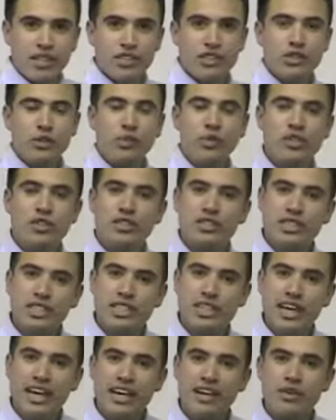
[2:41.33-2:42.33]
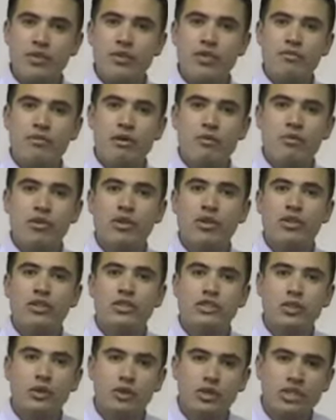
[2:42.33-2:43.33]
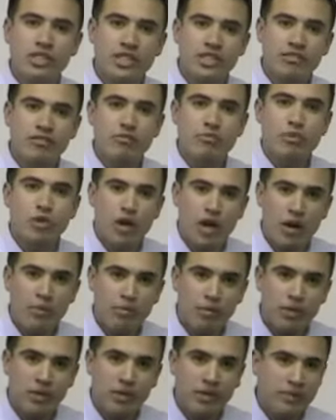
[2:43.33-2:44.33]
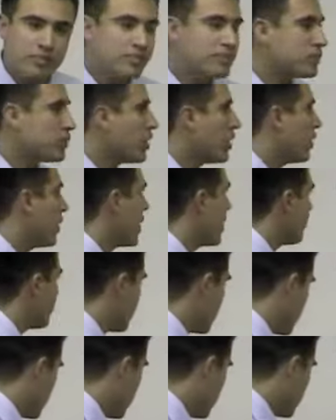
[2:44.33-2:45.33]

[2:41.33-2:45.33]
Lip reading: So when you see that, remember associative property. Alright?